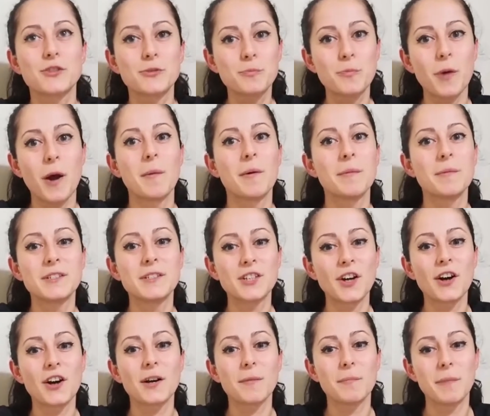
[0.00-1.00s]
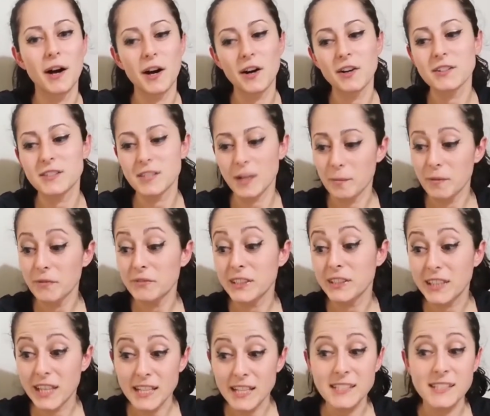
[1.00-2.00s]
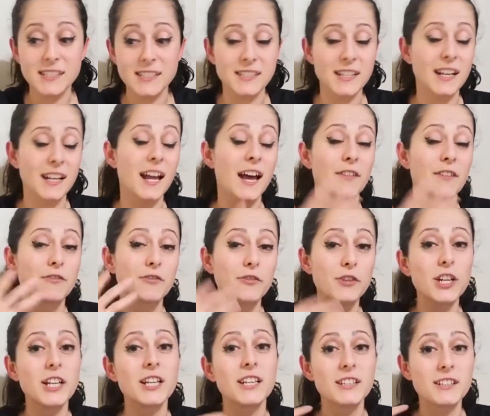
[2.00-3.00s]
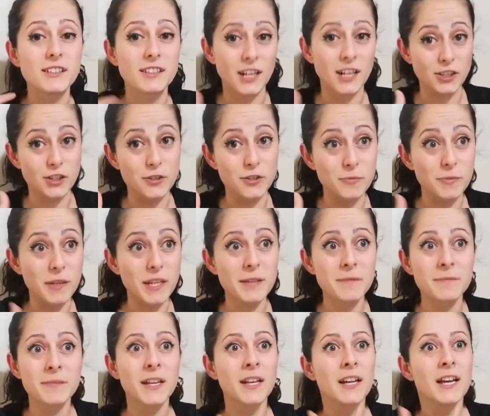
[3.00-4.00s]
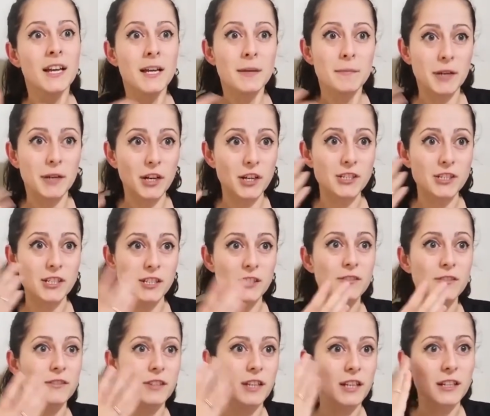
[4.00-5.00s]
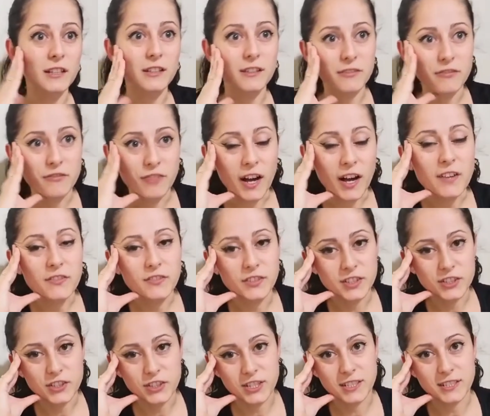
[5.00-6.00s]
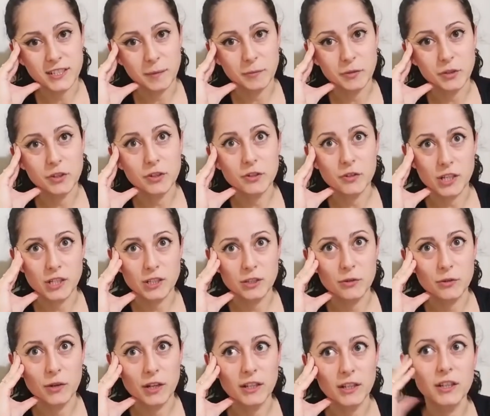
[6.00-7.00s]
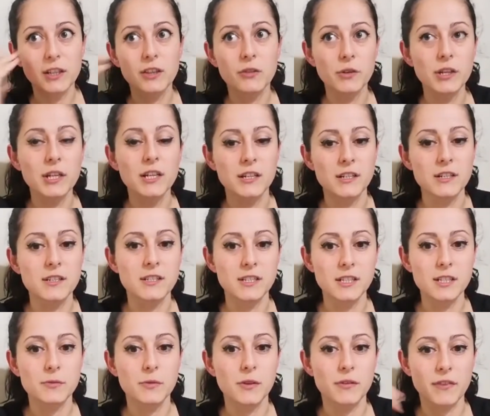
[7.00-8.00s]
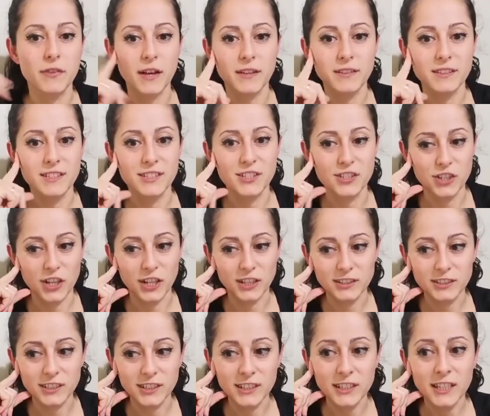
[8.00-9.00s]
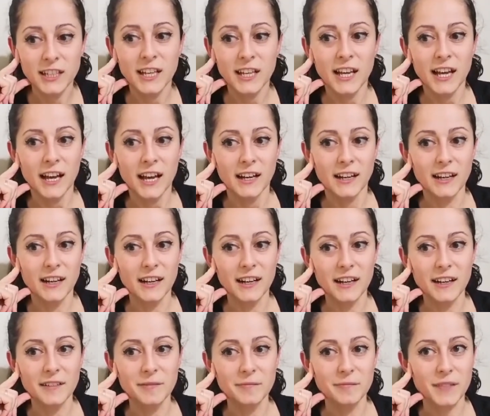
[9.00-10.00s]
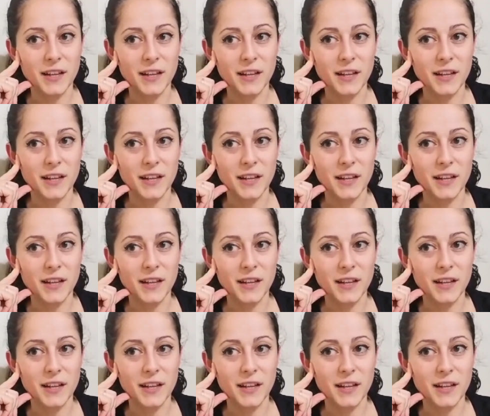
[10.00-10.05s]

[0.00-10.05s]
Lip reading: probably talk about some of the cases that have really touched me, because in 5 years since I'm doing rescue and in 3 years since we've had this shelter, I